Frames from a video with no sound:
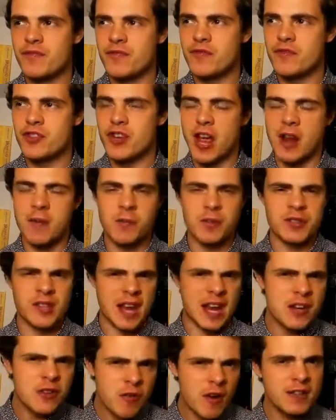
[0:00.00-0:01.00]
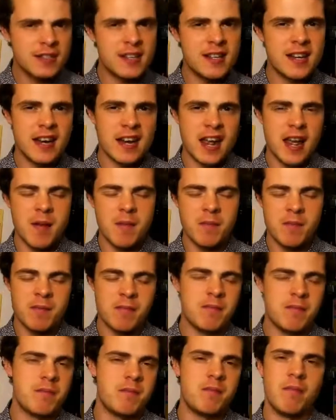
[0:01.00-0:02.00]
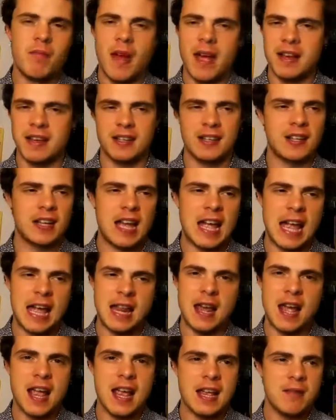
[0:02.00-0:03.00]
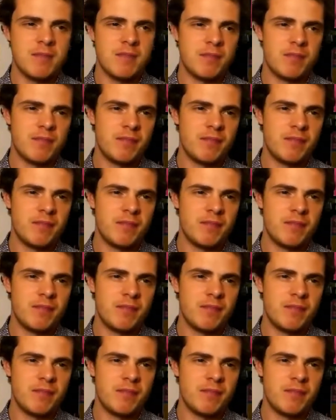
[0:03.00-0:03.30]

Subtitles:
Jane was interested in him, like, in a